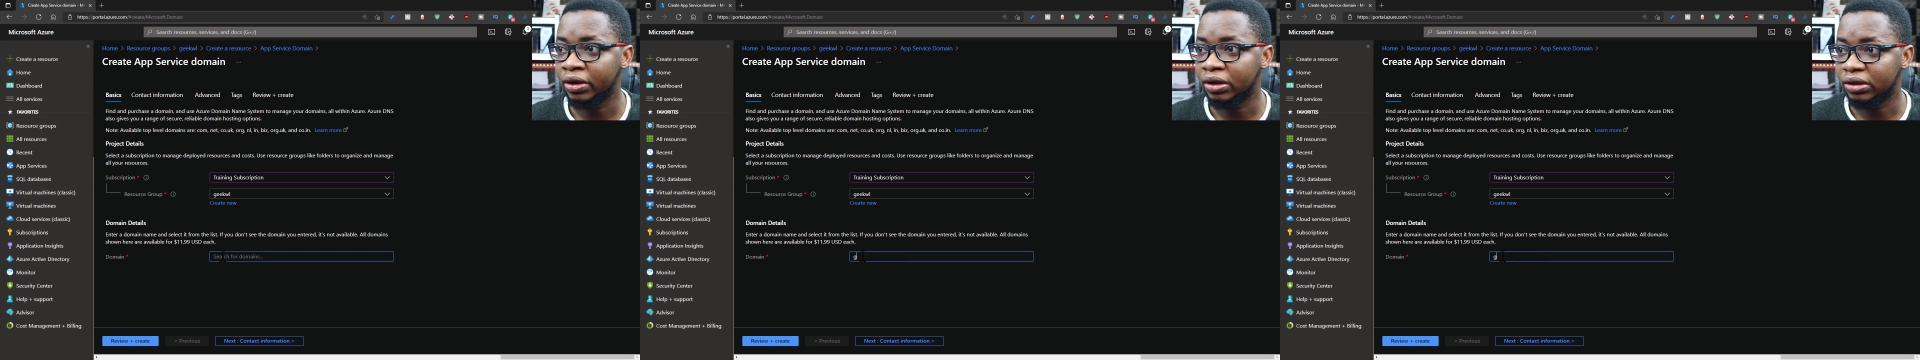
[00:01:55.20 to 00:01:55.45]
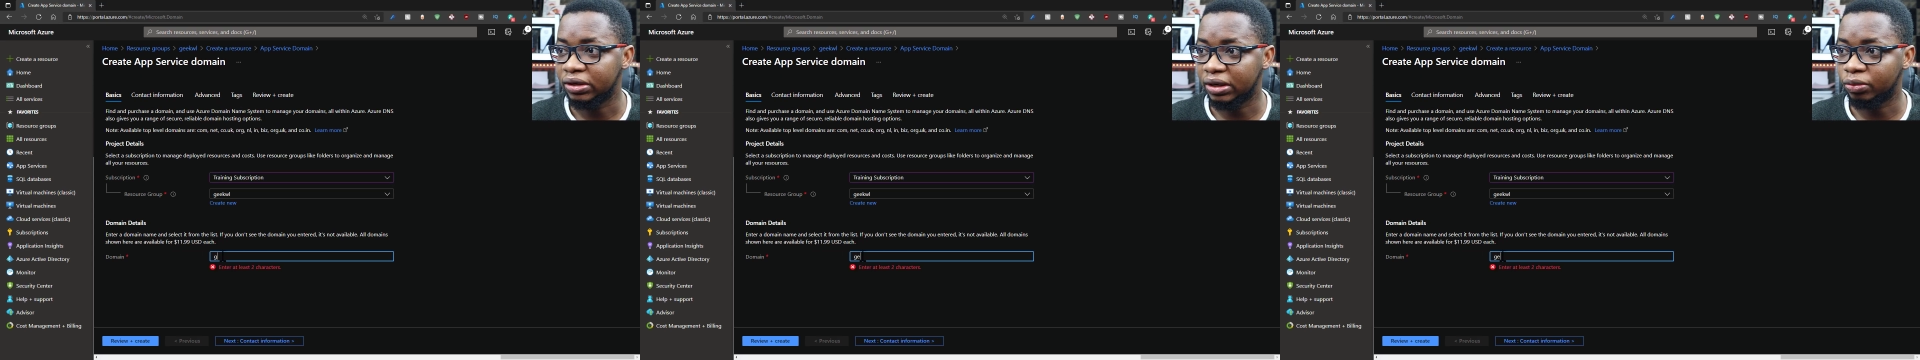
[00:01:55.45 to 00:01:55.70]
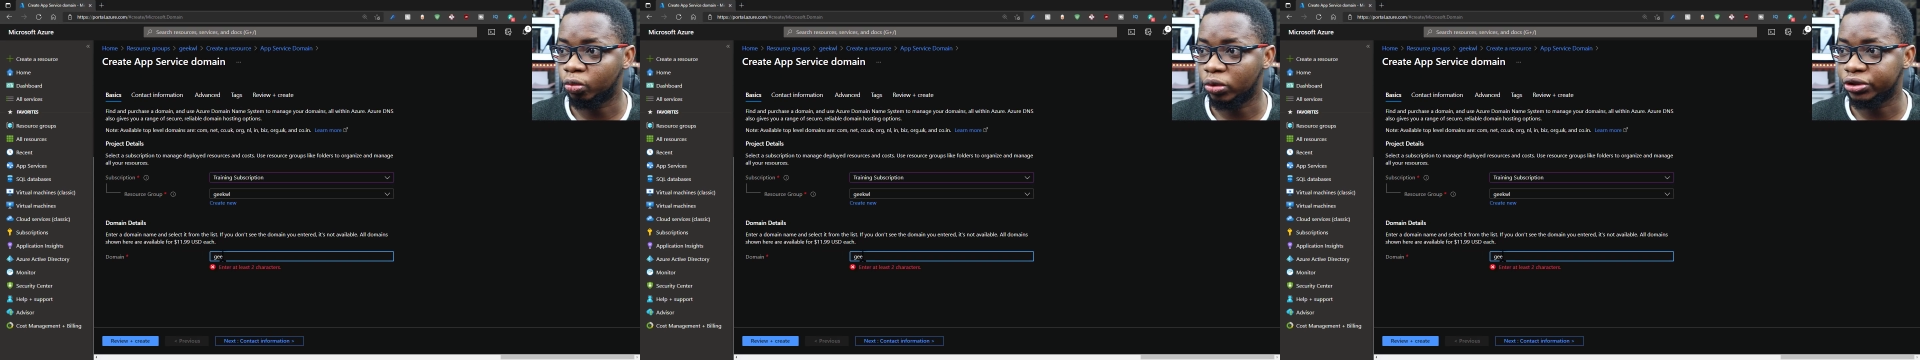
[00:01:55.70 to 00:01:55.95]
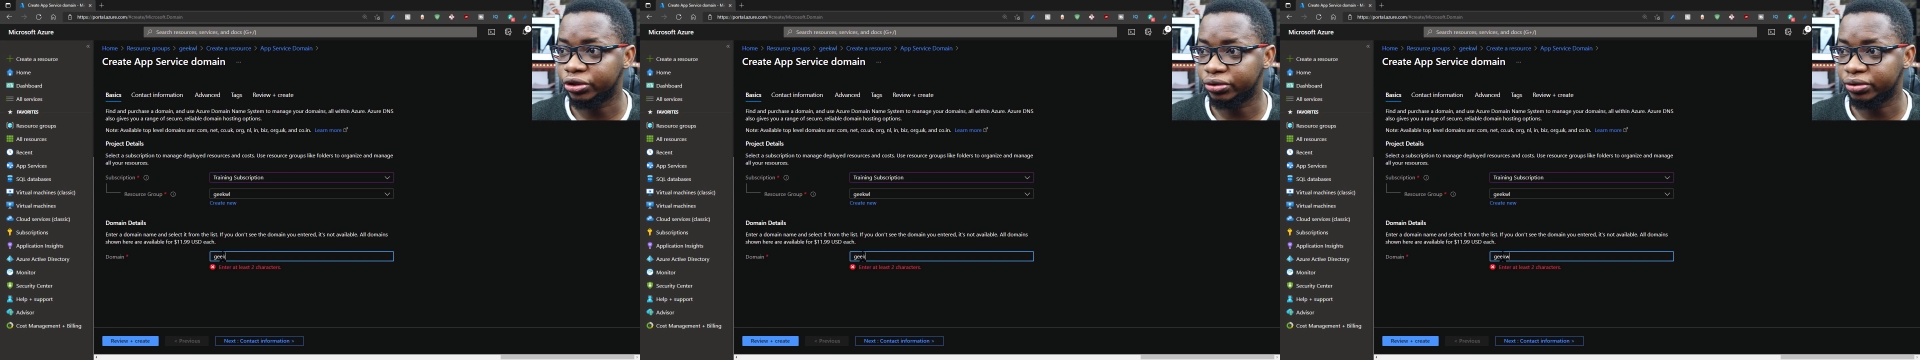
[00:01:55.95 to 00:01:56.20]
Then
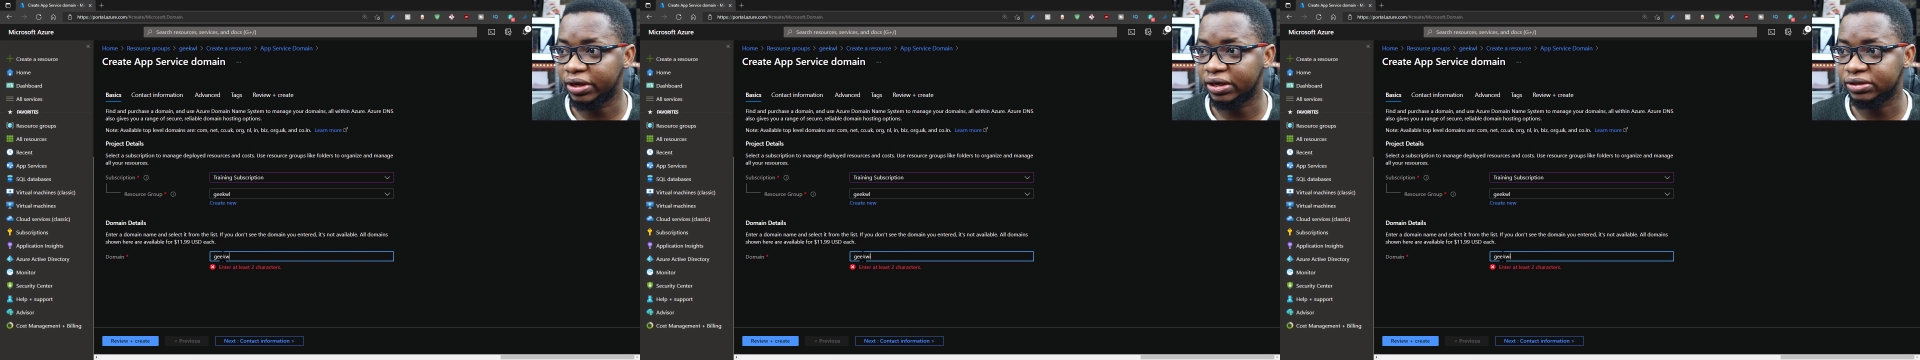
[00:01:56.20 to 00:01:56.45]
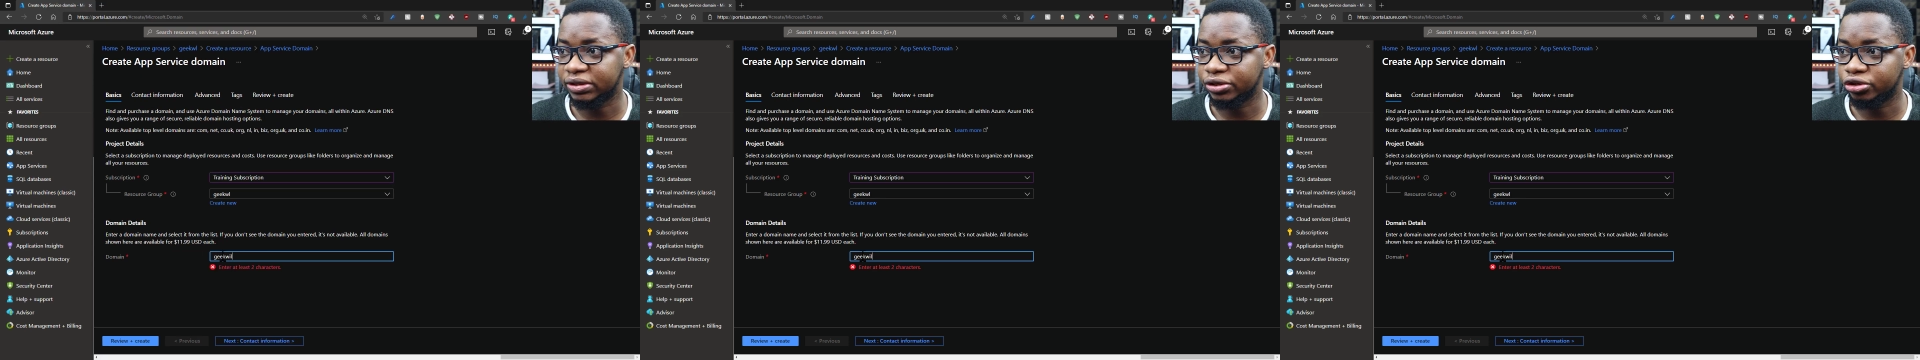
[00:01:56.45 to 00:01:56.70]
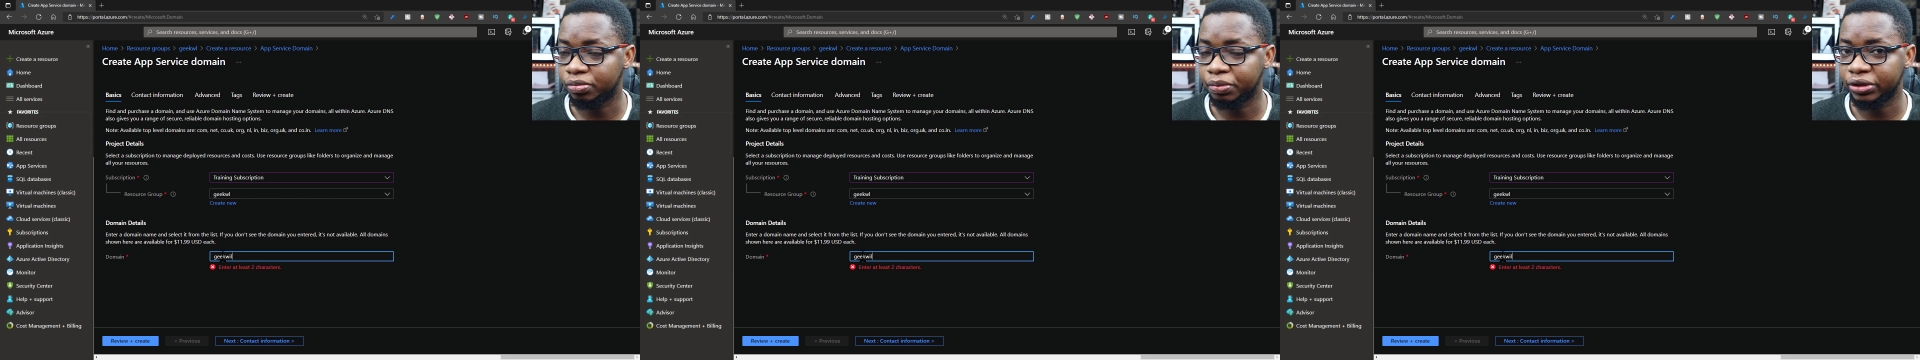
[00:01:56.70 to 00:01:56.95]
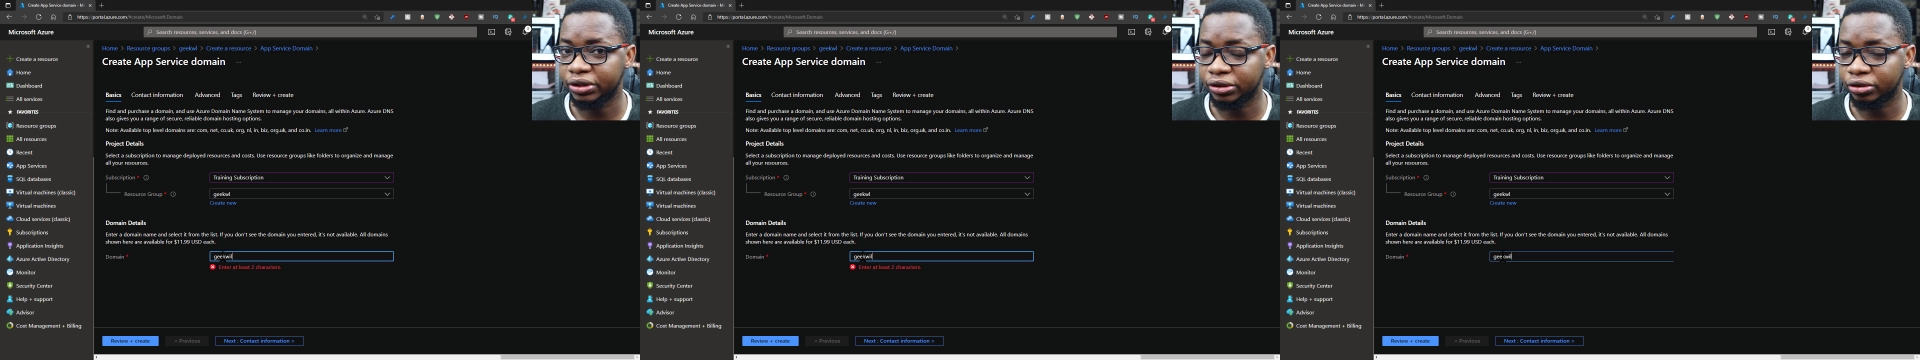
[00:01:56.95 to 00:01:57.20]
what you do next is you
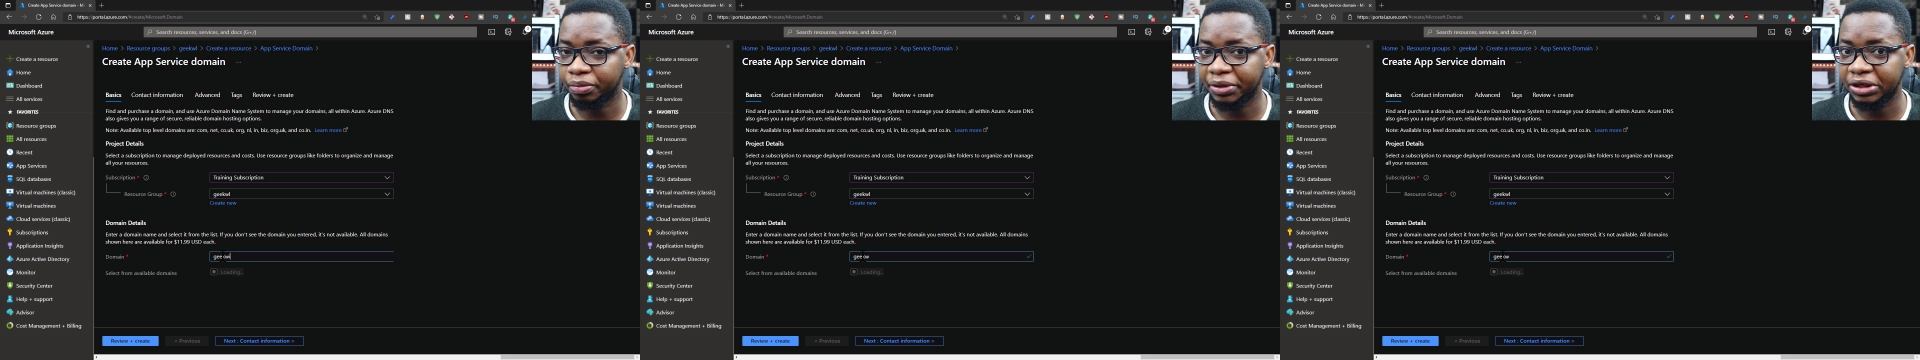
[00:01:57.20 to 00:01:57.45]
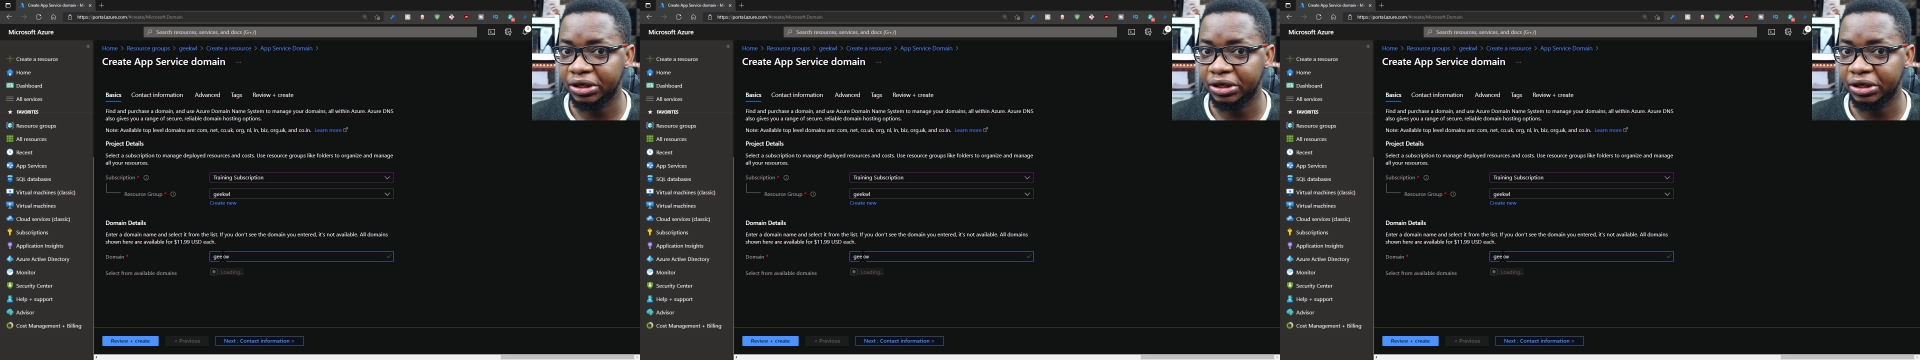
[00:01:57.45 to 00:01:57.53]
put in the domain